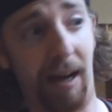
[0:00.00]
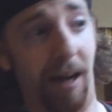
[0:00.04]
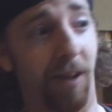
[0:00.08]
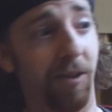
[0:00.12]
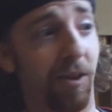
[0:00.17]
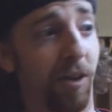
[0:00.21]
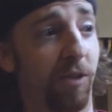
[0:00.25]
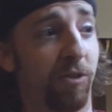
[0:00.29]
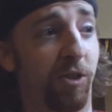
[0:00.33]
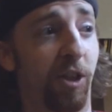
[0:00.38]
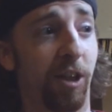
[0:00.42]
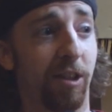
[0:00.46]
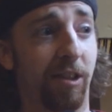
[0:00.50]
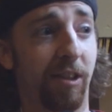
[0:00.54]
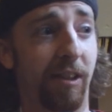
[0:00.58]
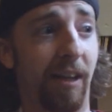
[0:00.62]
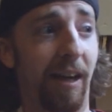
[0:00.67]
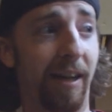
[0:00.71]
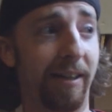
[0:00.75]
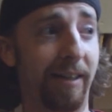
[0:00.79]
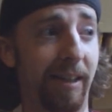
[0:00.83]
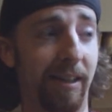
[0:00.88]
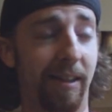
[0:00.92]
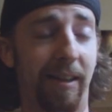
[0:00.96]
don't know, just
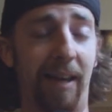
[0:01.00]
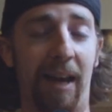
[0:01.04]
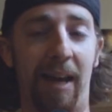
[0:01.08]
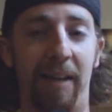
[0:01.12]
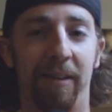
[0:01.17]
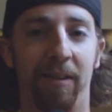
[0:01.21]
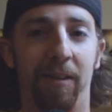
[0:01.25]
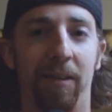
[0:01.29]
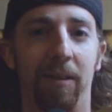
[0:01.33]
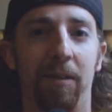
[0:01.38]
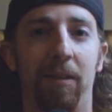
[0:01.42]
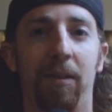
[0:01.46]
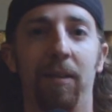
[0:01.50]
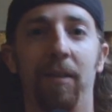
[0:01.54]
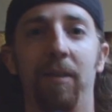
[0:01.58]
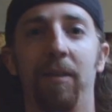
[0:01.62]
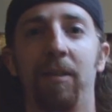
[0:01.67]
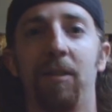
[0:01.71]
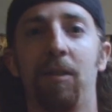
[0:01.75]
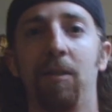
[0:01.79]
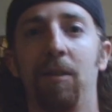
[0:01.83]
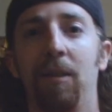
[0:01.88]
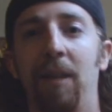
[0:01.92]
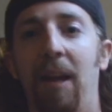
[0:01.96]
the idea that
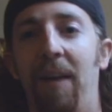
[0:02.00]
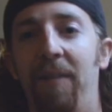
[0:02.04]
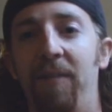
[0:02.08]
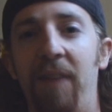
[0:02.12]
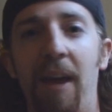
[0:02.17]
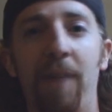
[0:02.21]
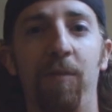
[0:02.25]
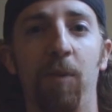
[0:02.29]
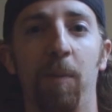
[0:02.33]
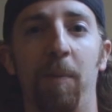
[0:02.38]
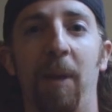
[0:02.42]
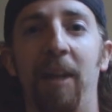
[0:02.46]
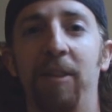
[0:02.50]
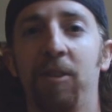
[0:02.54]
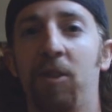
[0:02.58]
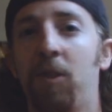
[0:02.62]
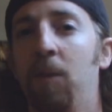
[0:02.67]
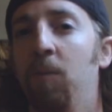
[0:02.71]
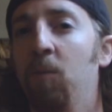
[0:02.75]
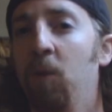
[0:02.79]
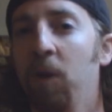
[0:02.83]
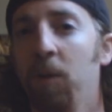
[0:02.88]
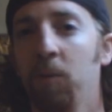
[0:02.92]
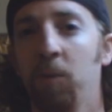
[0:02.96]
I've never been
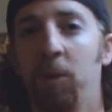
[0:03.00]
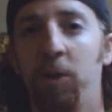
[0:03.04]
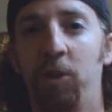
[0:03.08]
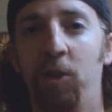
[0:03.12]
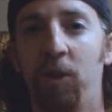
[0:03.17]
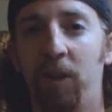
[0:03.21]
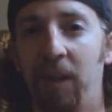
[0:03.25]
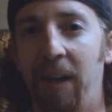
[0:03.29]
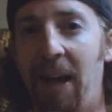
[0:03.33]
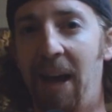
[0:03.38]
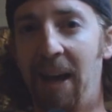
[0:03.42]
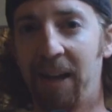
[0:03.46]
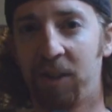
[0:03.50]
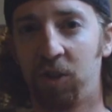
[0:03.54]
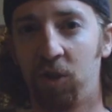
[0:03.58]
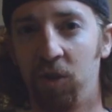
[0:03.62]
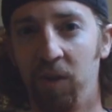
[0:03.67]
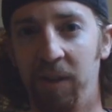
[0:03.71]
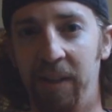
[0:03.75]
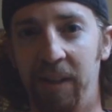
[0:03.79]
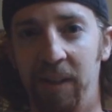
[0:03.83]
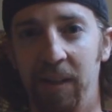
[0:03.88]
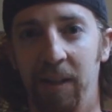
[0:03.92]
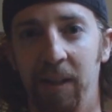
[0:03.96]
somewhere where you could
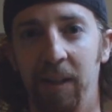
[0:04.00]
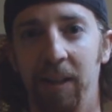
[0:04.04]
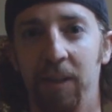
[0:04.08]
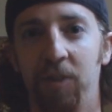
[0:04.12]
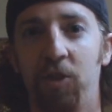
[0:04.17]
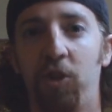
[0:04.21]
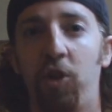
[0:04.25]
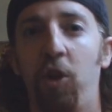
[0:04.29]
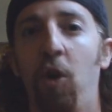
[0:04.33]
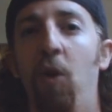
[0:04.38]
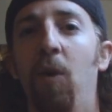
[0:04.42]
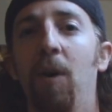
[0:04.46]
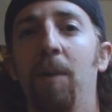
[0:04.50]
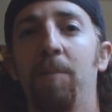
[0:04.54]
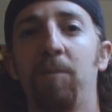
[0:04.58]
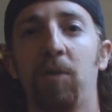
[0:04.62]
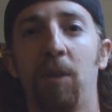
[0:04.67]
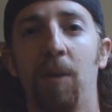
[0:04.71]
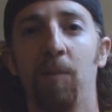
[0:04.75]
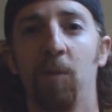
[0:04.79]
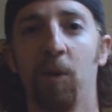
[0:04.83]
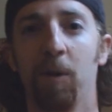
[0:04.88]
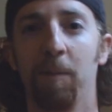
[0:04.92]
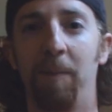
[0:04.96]
actually show up
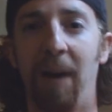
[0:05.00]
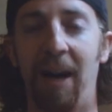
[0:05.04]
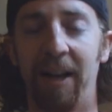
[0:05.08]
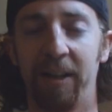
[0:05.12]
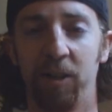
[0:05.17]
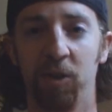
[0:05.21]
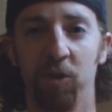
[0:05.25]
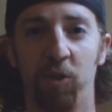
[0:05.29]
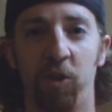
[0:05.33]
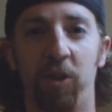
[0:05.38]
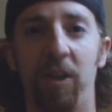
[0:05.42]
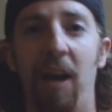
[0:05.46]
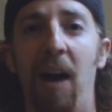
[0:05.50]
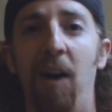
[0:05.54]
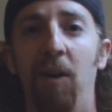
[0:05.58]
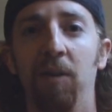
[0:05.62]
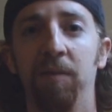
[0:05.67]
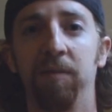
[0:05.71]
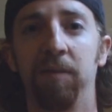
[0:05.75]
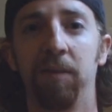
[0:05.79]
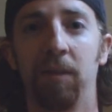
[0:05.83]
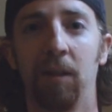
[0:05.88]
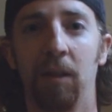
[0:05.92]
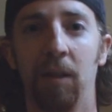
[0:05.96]
somewhere by
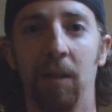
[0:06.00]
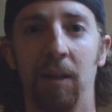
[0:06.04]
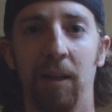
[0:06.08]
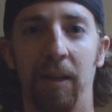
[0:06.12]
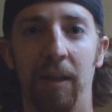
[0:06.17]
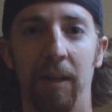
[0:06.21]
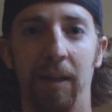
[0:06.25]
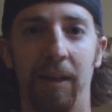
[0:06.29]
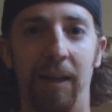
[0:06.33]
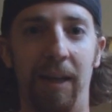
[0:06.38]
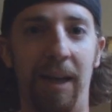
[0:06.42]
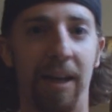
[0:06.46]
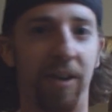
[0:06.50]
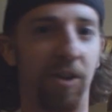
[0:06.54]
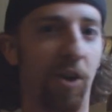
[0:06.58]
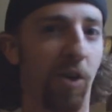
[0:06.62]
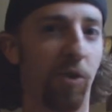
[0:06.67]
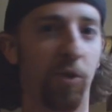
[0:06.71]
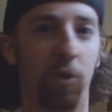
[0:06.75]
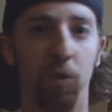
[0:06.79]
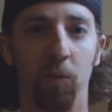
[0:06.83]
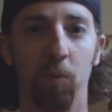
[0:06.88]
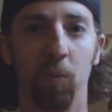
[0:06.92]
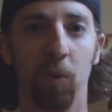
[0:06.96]
yourself and
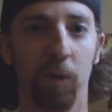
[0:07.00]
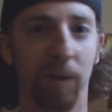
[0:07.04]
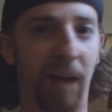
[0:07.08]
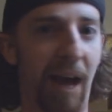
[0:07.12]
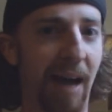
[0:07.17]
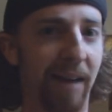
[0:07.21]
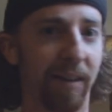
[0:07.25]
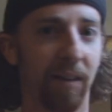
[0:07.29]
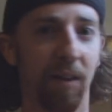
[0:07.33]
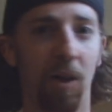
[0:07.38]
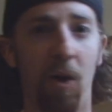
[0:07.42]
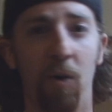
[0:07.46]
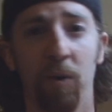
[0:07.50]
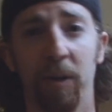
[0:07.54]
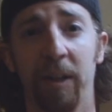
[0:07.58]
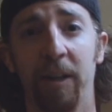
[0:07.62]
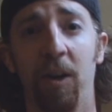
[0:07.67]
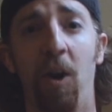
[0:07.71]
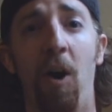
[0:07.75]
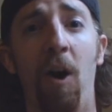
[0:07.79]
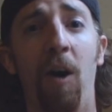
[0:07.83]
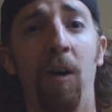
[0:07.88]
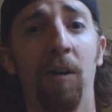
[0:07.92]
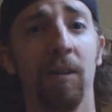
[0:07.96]
know you were not alone
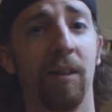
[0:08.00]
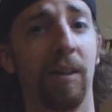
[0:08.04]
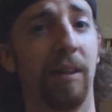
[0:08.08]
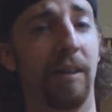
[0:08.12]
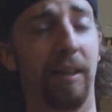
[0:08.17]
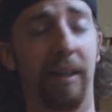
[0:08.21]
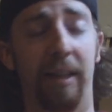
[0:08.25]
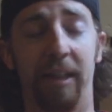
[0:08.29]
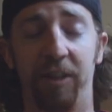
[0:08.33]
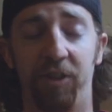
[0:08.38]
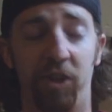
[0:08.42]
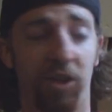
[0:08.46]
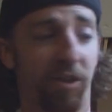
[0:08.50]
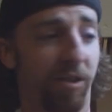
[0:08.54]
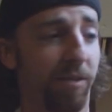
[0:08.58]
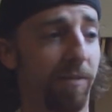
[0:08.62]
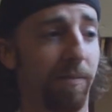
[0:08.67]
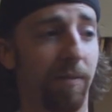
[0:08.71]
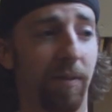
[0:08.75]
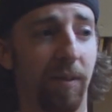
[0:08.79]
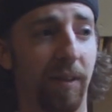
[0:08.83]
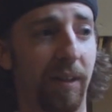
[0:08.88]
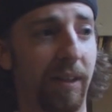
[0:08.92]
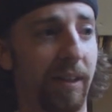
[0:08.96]
at all. It
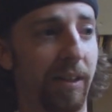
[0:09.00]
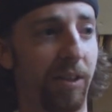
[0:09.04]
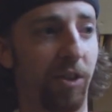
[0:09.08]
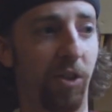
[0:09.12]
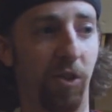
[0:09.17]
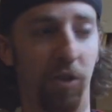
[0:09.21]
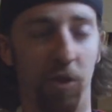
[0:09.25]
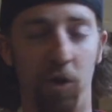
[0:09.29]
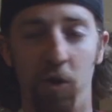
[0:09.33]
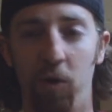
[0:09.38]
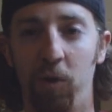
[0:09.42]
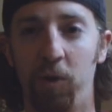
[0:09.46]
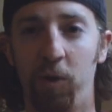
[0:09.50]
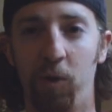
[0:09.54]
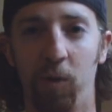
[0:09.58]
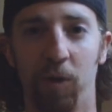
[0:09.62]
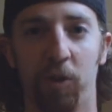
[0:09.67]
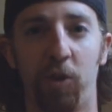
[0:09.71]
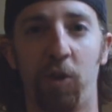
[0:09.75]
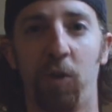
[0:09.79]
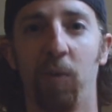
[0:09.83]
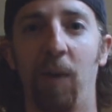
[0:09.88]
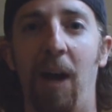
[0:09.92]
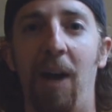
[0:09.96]
just, You knew you
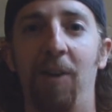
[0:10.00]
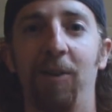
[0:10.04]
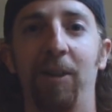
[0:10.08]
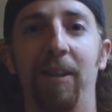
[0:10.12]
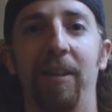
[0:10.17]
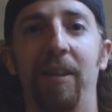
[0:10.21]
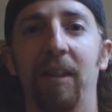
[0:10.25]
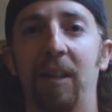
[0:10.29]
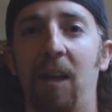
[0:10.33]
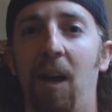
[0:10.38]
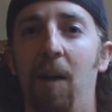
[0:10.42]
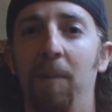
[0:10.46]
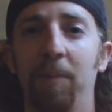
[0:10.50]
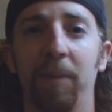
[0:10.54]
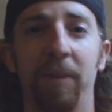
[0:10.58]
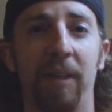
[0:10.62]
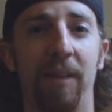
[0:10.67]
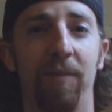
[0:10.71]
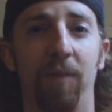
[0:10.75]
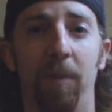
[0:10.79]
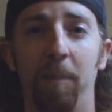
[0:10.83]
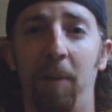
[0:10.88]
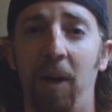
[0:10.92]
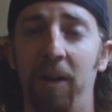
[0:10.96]
were surrounded in the
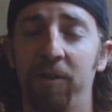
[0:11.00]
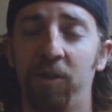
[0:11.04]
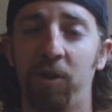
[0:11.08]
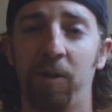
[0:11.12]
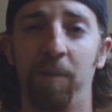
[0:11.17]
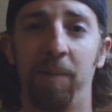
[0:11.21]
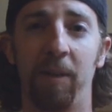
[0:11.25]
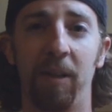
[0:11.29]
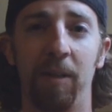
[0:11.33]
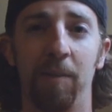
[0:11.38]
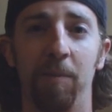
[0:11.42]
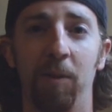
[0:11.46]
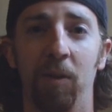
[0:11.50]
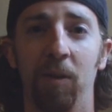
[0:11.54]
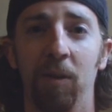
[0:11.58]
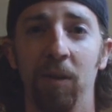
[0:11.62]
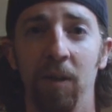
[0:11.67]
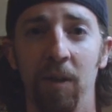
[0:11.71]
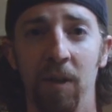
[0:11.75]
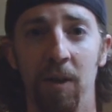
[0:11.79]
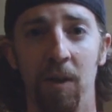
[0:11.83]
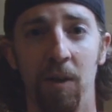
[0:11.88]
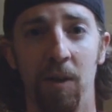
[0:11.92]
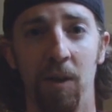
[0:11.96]
company of a bunch of
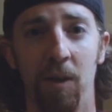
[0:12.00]
people